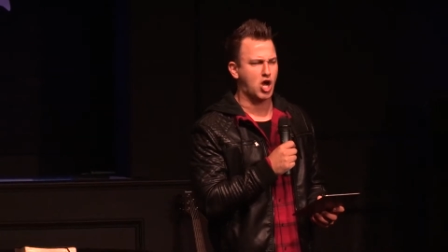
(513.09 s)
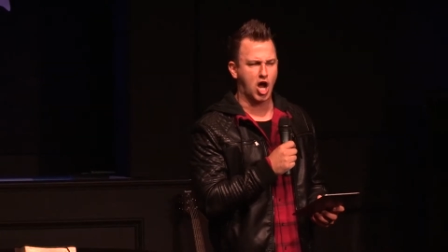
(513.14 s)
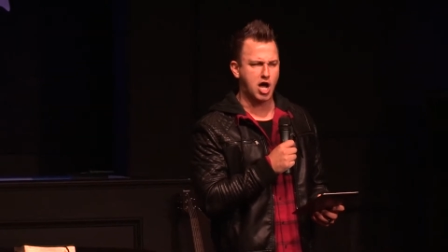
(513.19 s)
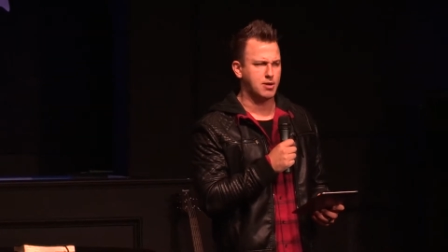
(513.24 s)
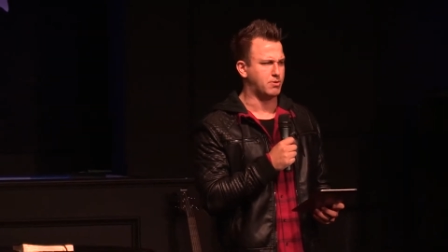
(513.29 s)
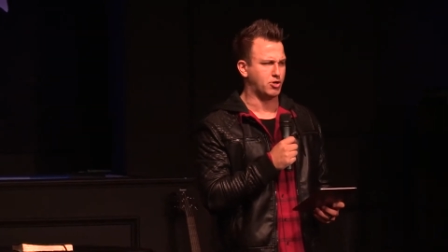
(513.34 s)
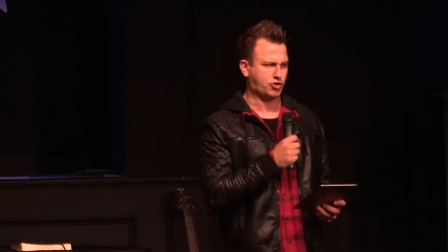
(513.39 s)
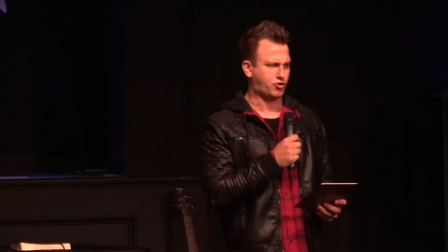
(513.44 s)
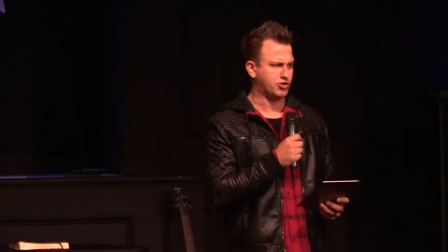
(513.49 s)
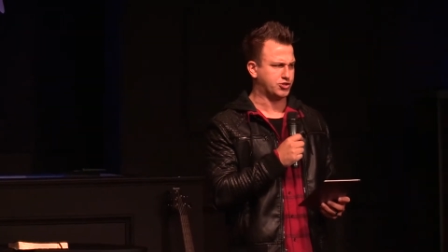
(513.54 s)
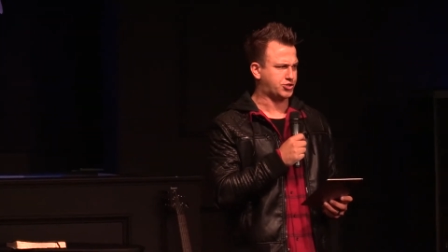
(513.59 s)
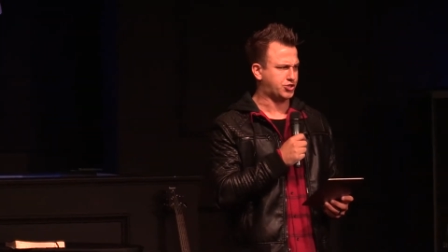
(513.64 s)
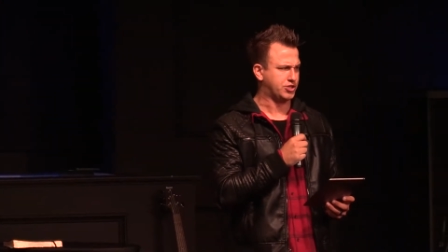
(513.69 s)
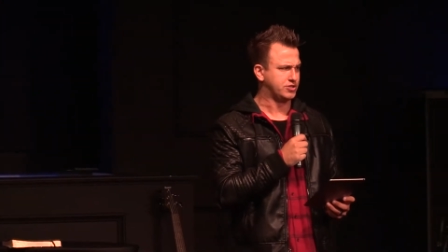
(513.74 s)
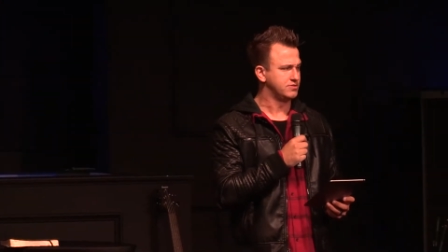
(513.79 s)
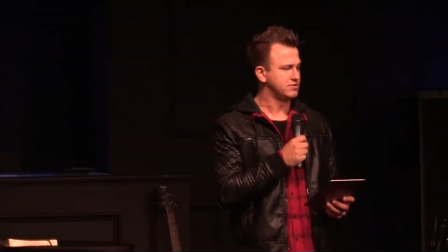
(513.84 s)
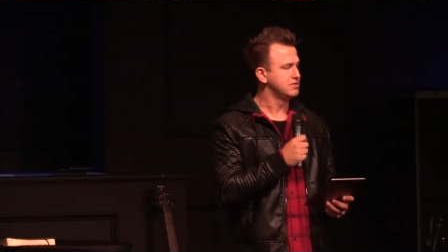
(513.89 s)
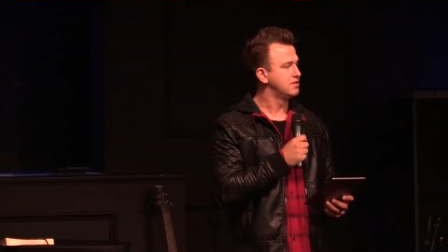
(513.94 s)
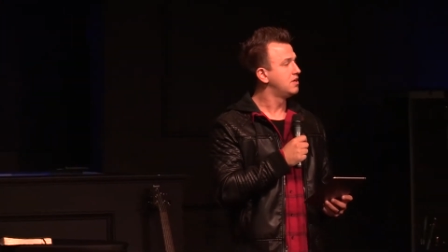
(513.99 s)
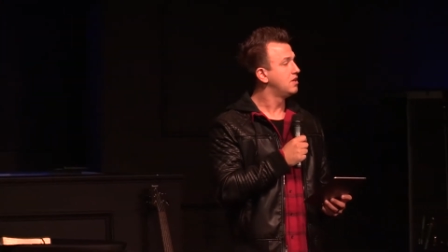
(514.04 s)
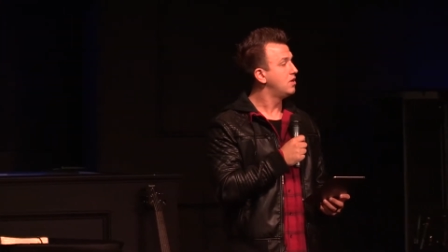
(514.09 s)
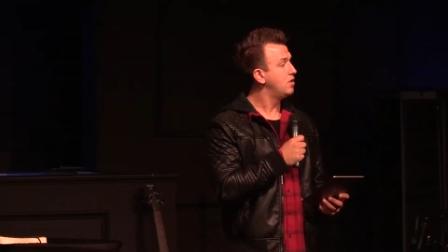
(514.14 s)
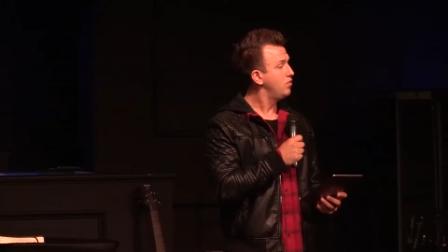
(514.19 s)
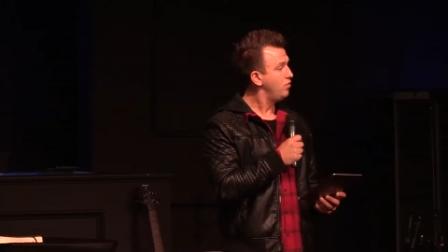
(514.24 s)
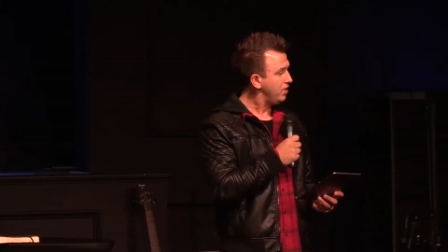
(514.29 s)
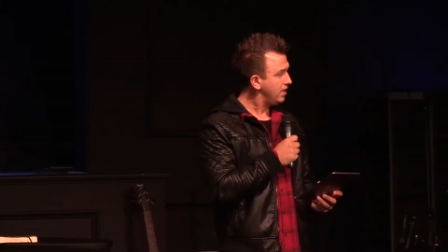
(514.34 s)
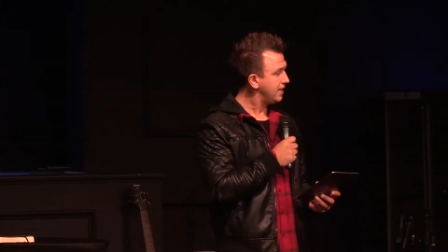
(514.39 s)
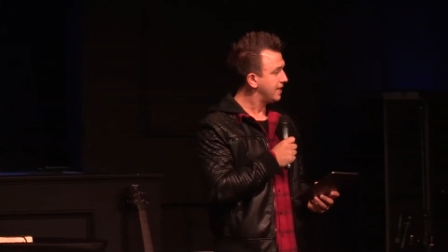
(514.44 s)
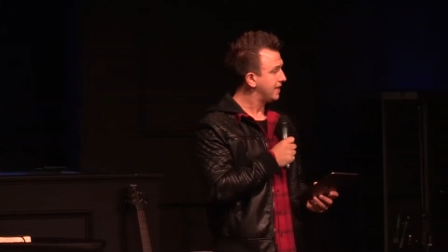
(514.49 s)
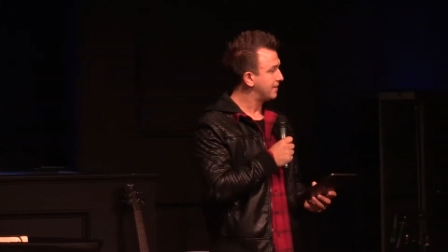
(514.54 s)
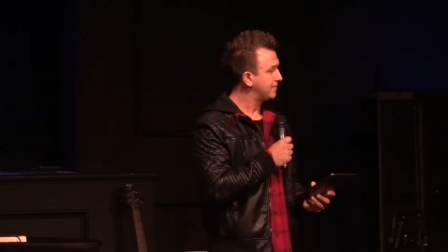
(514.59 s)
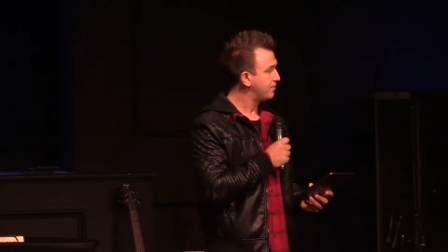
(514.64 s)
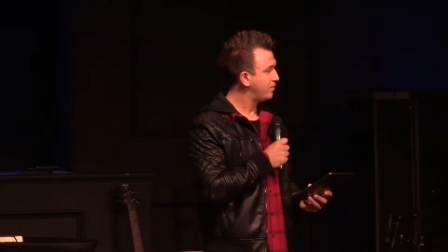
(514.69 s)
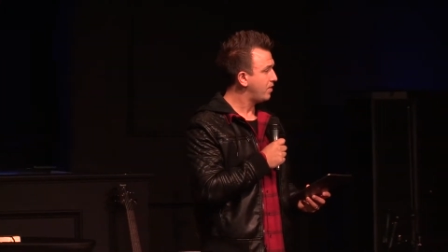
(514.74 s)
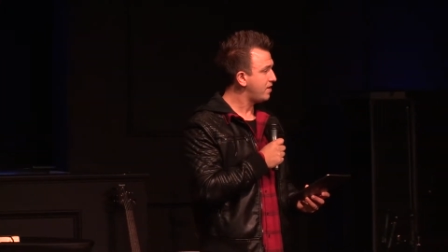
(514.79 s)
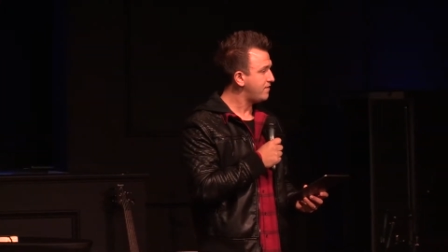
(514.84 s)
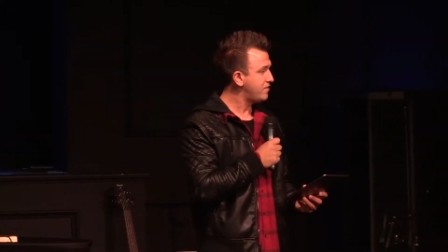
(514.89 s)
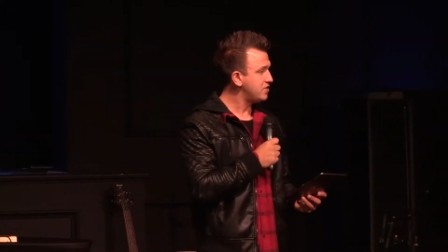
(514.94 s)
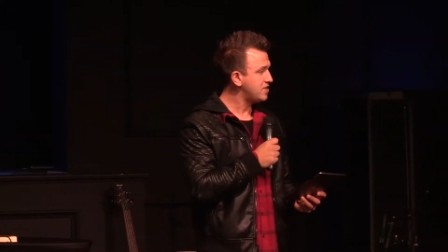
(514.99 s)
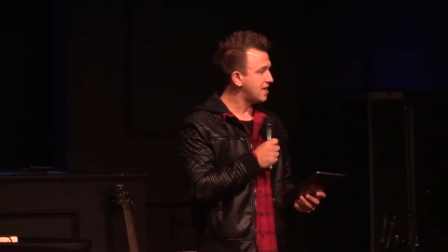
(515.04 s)
I'm a Christian. Really?
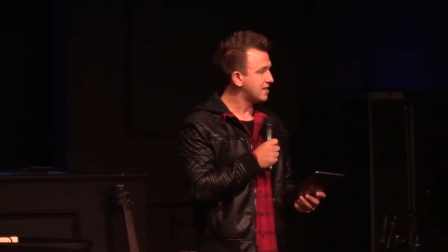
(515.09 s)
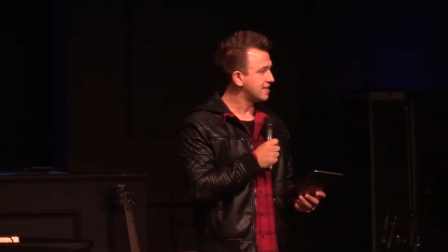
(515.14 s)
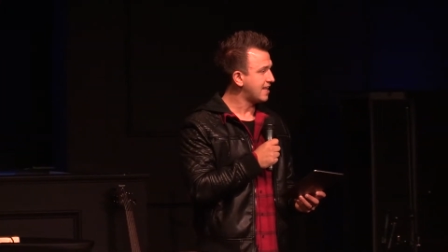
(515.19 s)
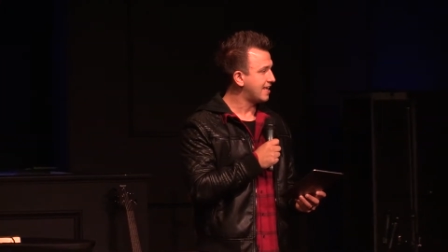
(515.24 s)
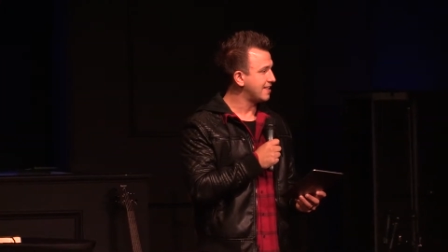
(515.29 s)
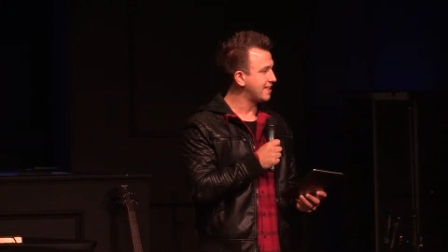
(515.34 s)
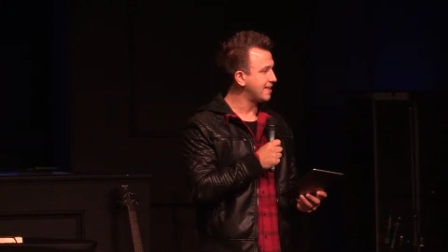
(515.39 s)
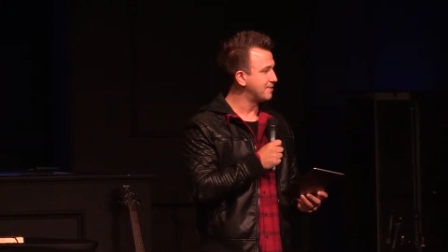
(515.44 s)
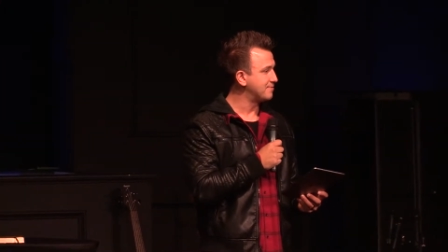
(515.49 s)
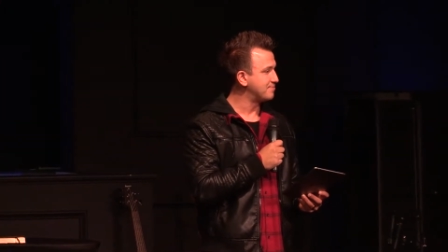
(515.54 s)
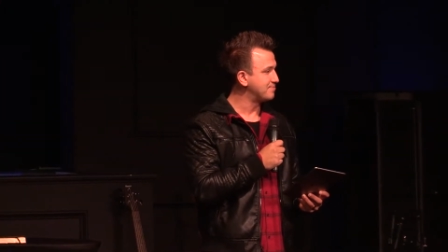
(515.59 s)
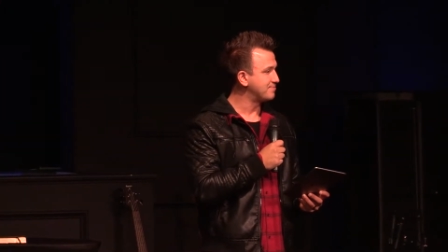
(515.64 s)
What have you done lately?